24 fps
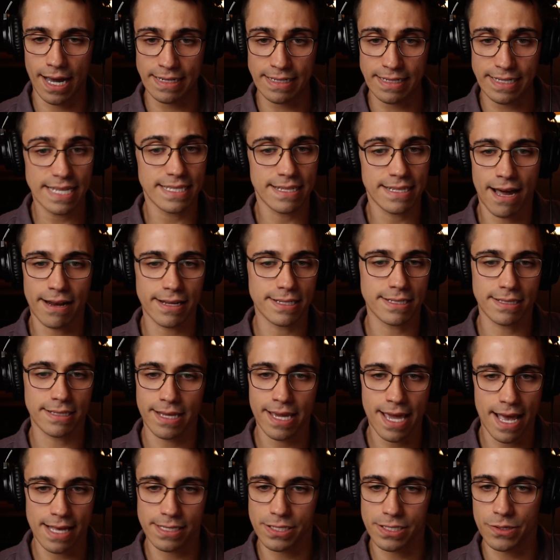
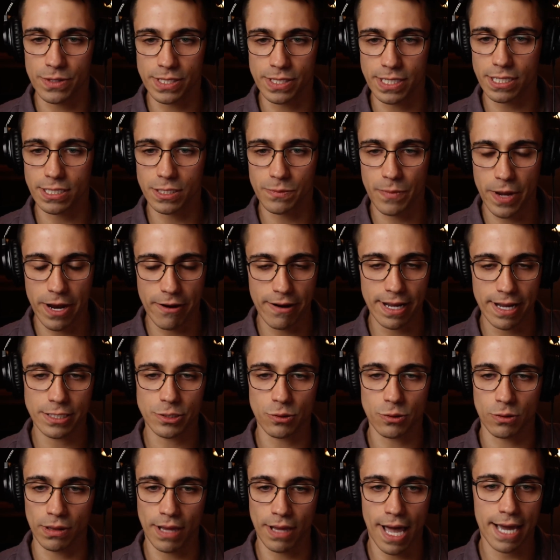dishonestly as to his experience
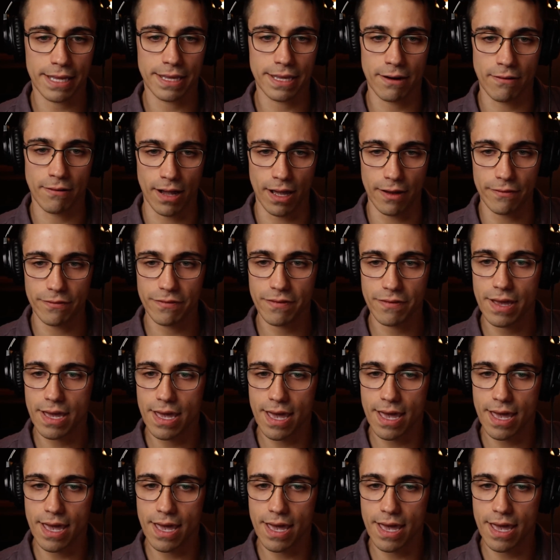or lack thereof